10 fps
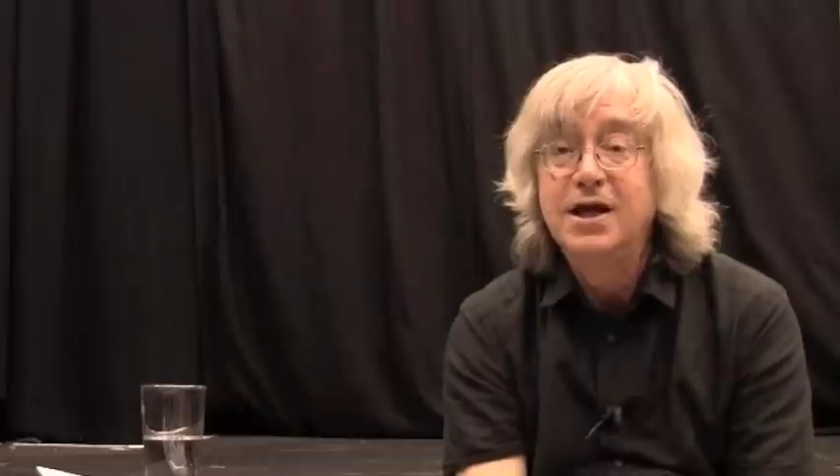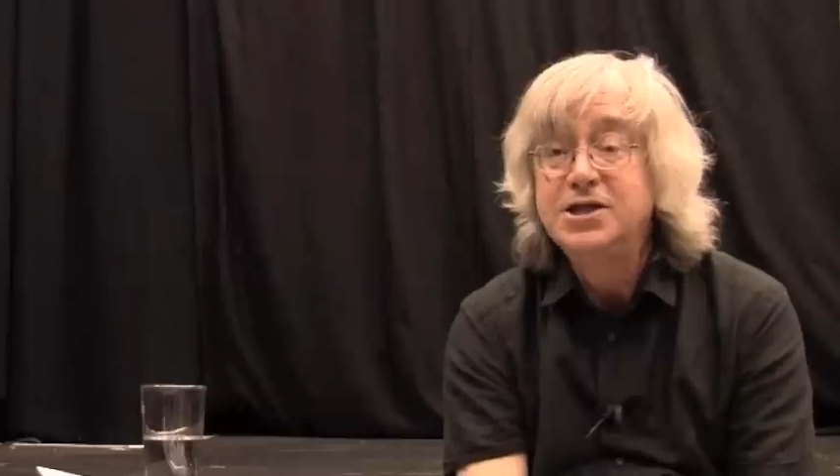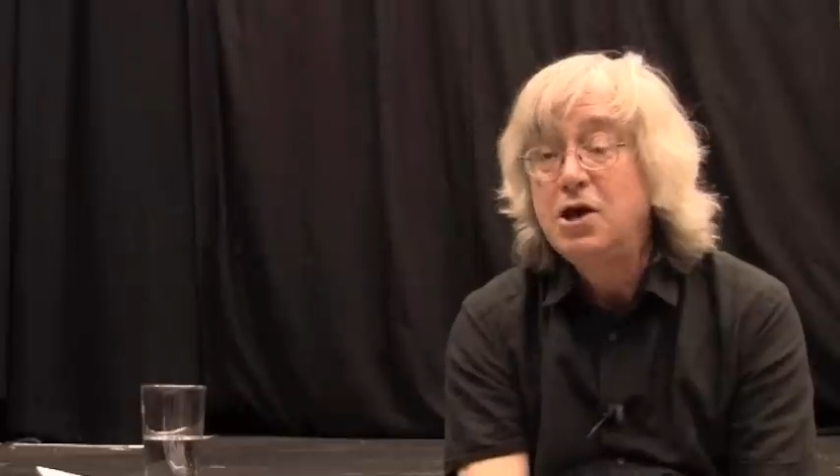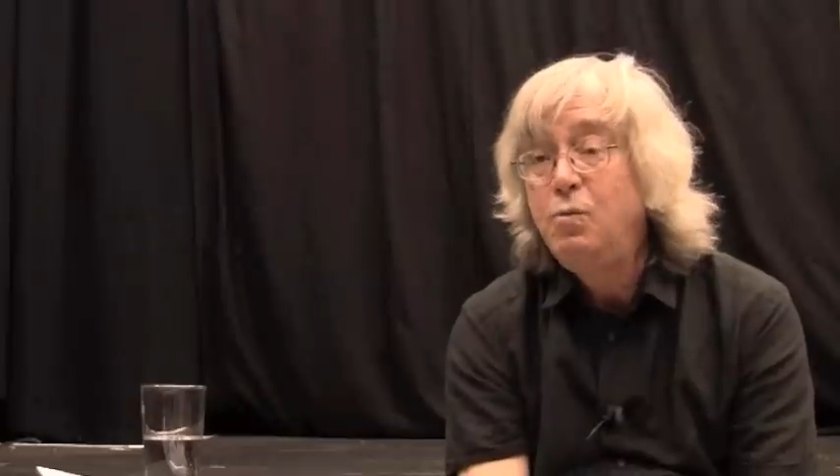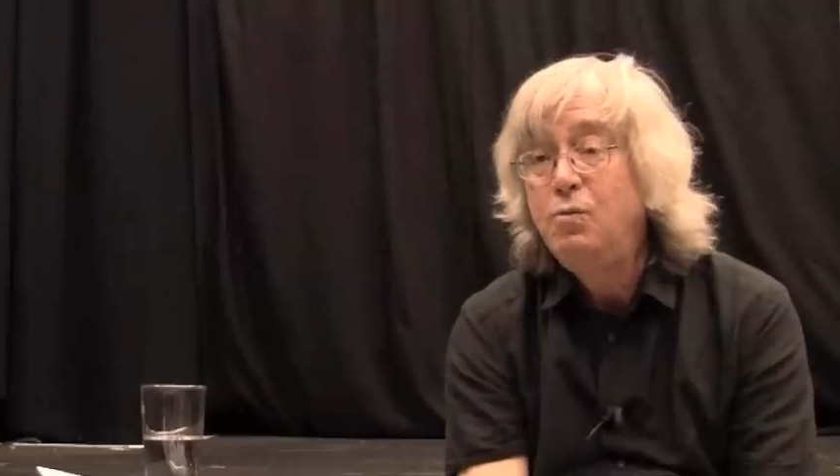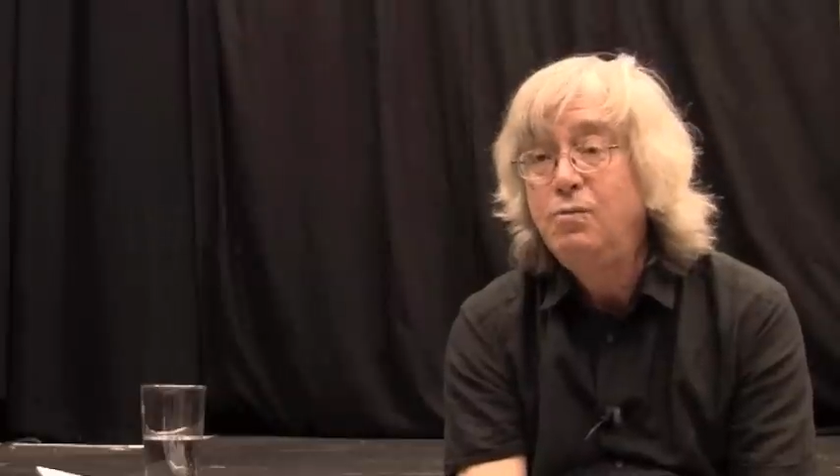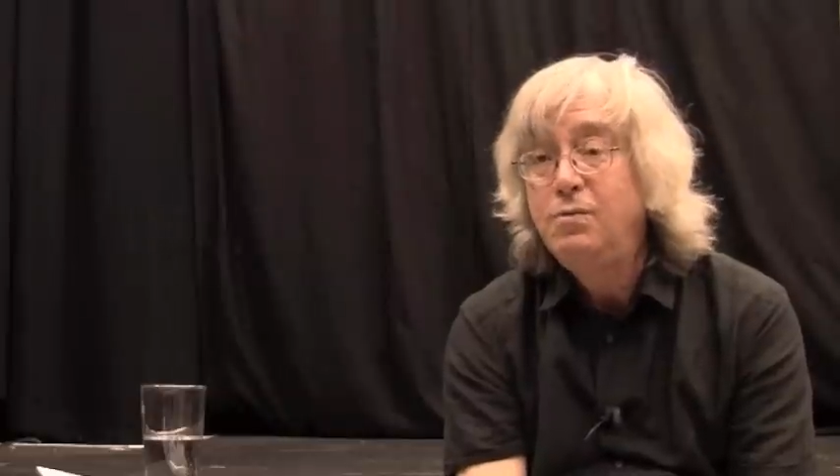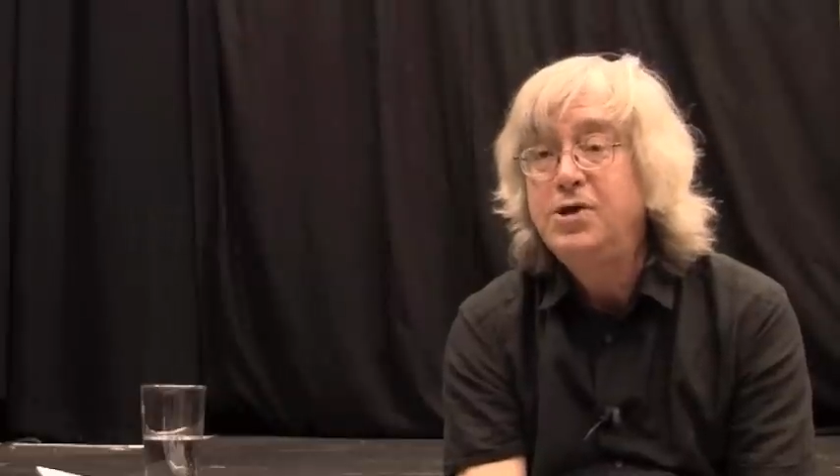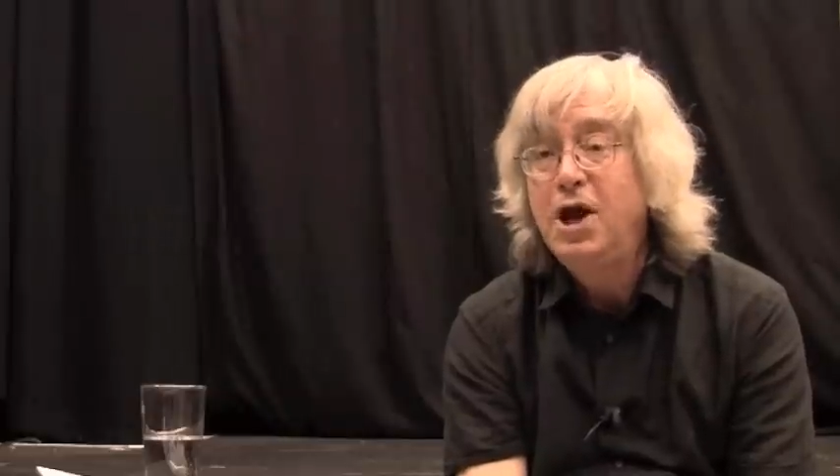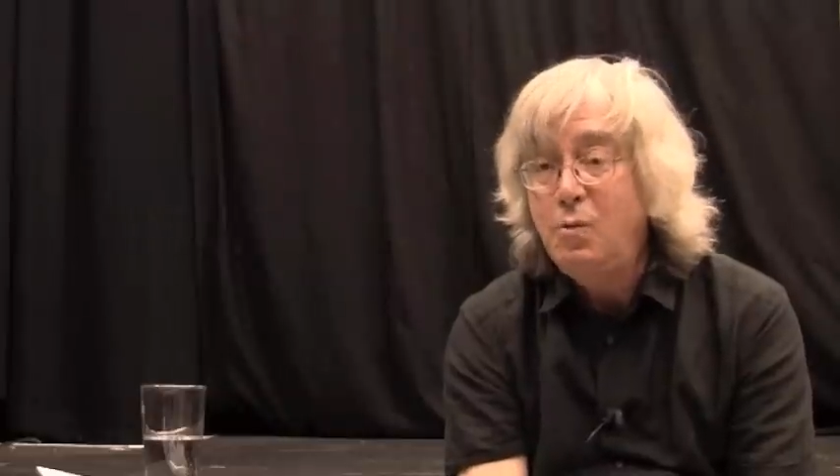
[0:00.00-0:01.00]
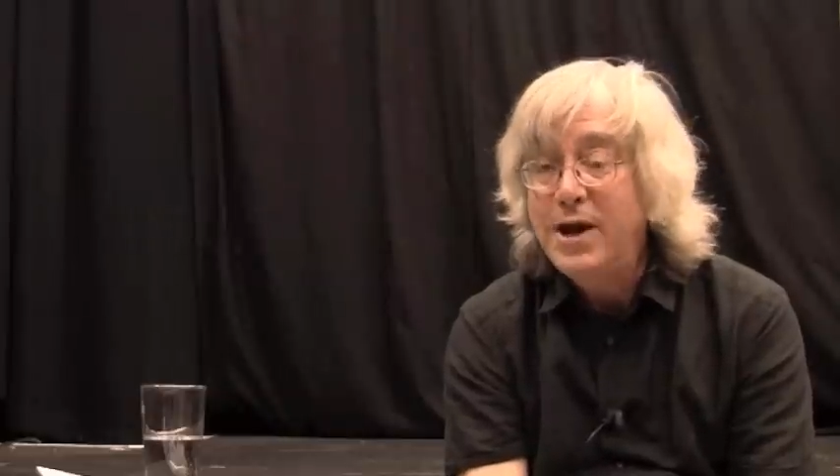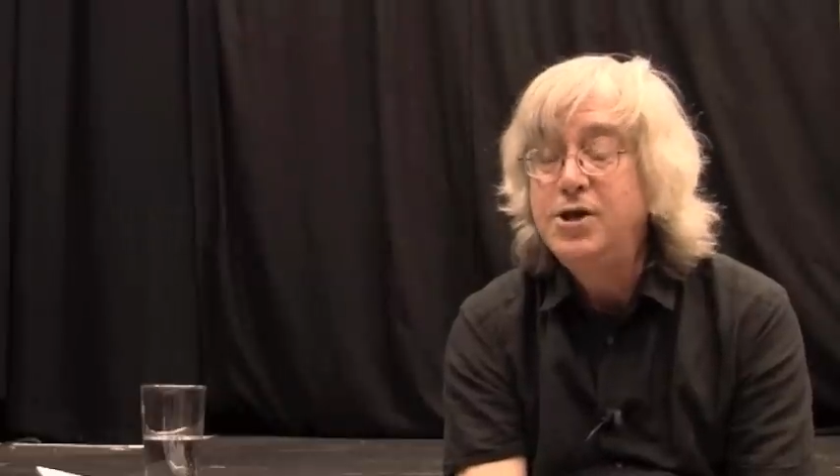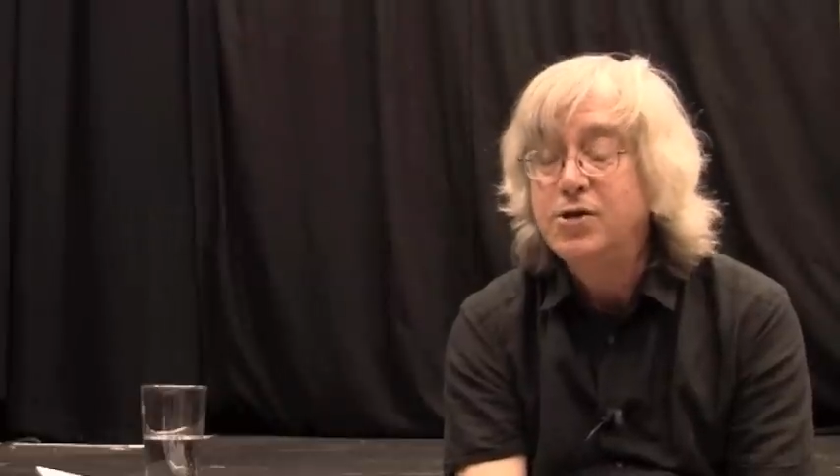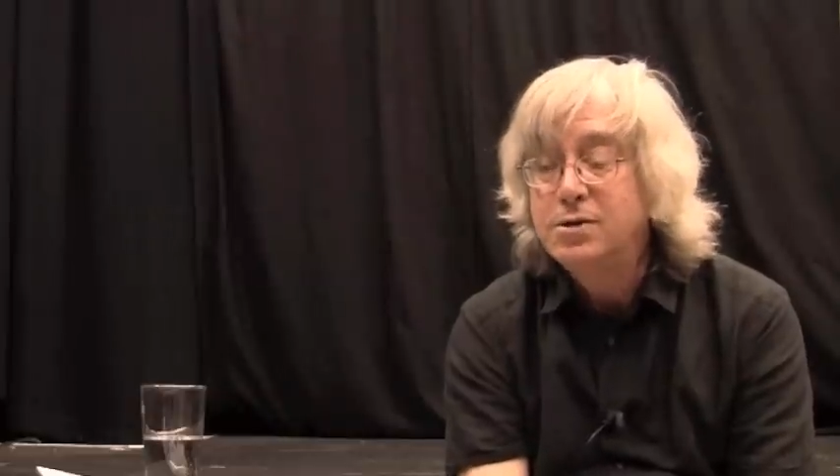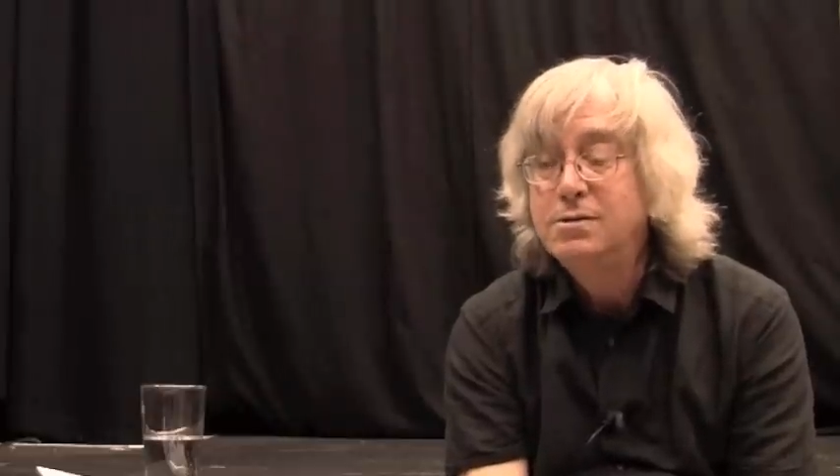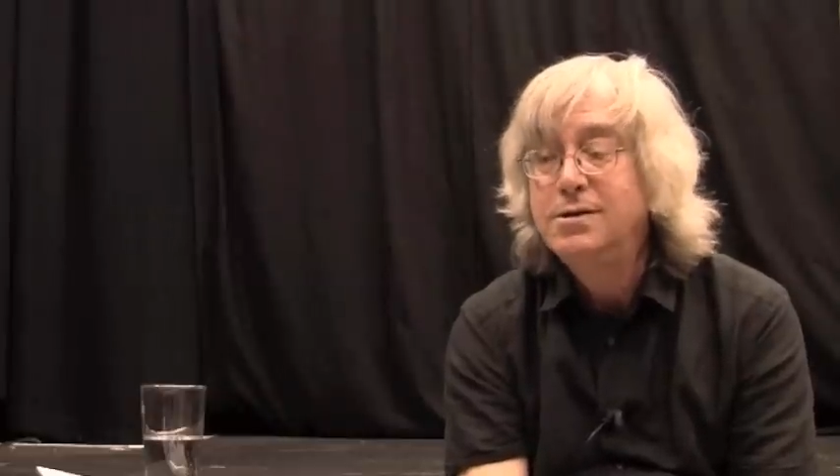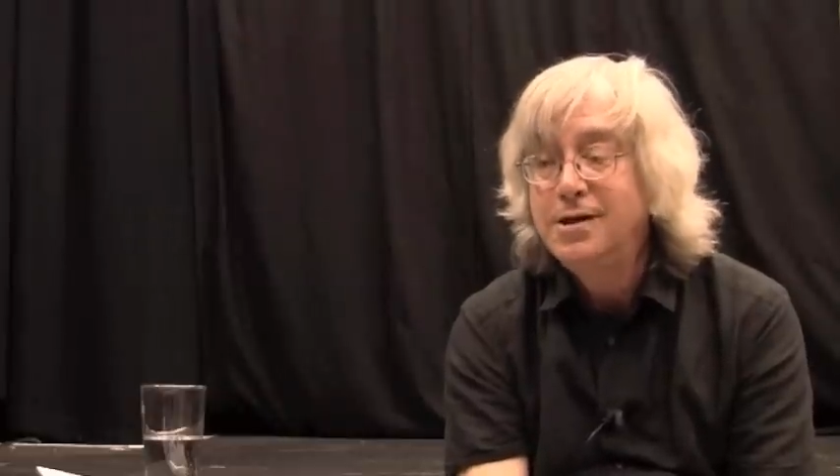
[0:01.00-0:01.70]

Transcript: So, you know, when you're